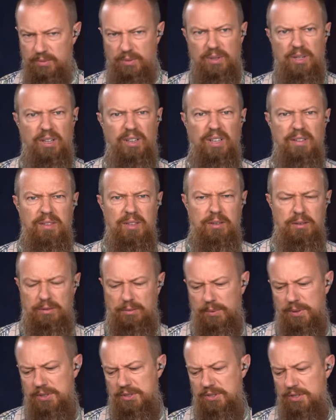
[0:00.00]
What 11? No,
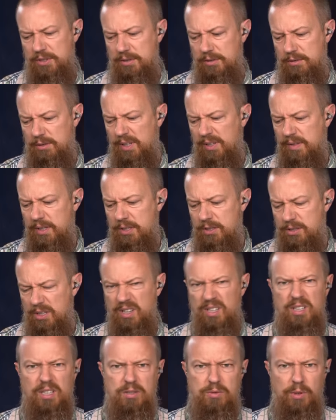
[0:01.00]
what is this? 11 inch? I
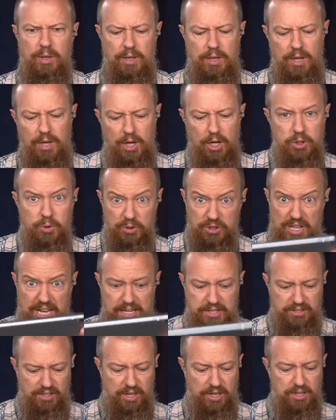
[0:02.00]
think that's right. So it's
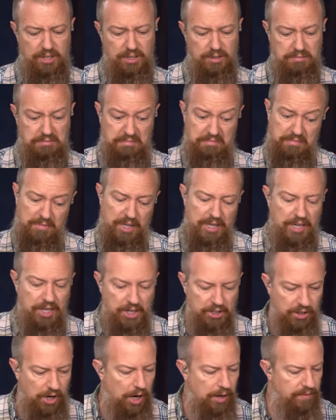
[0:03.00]
that size. It
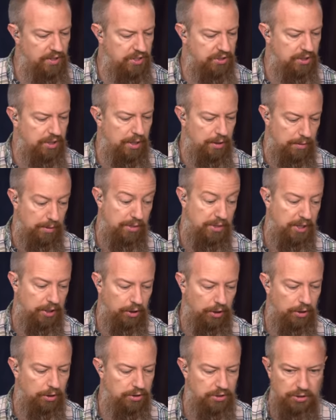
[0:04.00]
is obviously
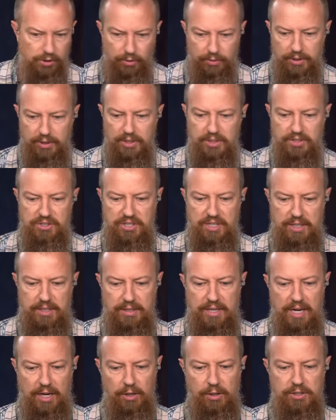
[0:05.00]
thicker, so you can see
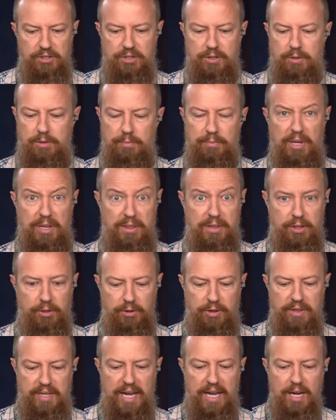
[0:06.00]
there it's a bit thicker
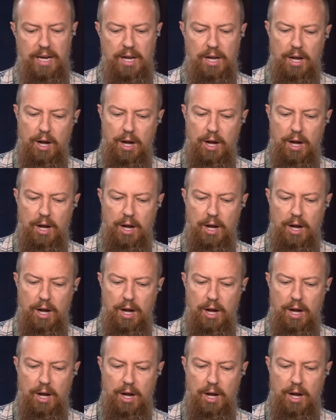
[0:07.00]
than that.